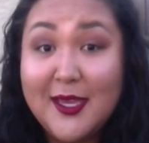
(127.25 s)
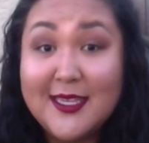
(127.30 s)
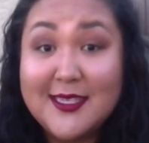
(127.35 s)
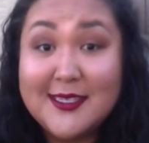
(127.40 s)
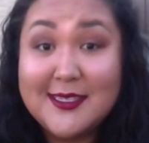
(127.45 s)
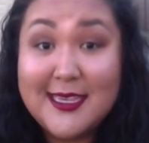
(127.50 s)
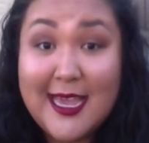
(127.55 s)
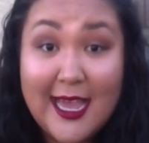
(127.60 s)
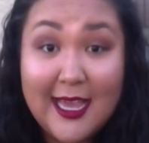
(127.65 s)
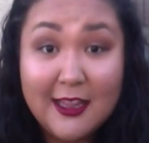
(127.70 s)

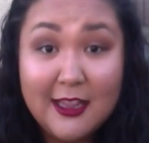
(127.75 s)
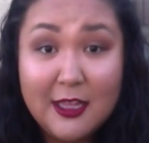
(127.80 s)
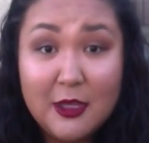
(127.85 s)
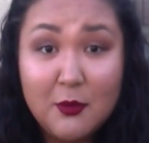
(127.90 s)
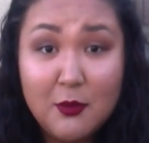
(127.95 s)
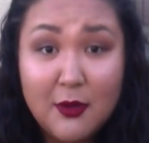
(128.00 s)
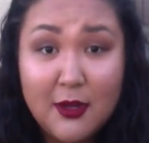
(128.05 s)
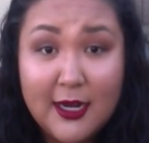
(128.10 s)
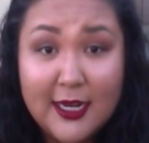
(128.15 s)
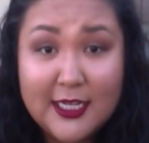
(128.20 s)
exactly
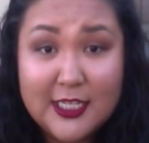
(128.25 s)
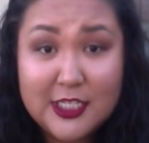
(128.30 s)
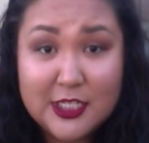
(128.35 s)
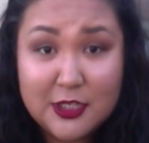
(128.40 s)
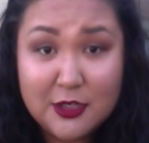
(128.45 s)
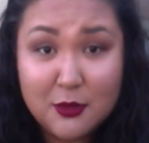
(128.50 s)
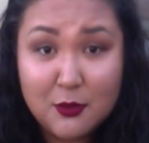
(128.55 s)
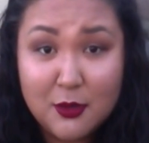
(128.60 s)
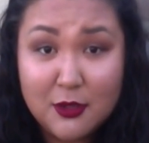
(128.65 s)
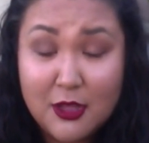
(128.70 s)
what I
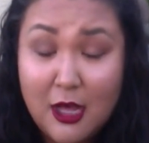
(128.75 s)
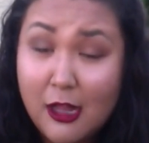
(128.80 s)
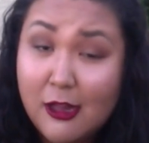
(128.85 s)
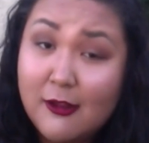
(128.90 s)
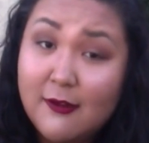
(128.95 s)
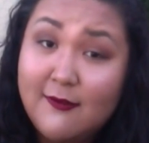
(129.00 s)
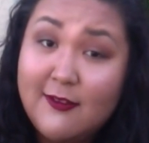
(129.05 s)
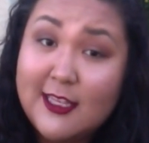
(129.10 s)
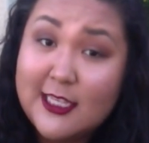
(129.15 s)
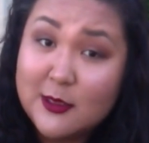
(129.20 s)
do with all
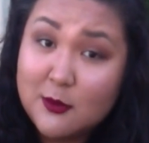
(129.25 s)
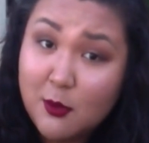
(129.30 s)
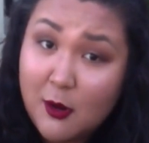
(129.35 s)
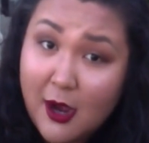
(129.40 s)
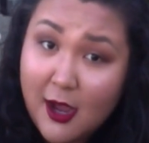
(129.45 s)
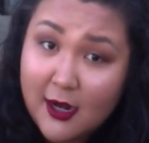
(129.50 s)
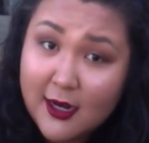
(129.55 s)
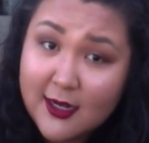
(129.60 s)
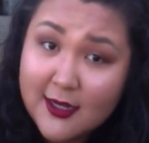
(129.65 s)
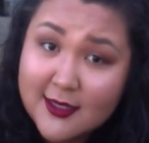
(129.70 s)
of these
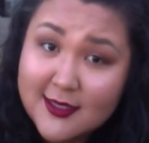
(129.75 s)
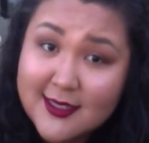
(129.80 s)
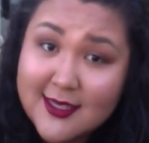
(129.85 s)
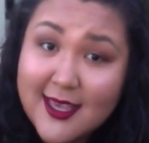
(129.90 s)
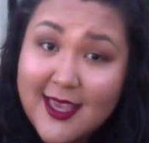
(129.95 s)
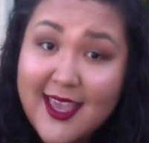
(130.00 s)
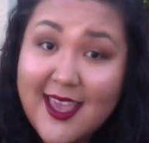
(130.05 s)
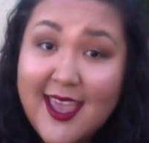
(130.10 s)
products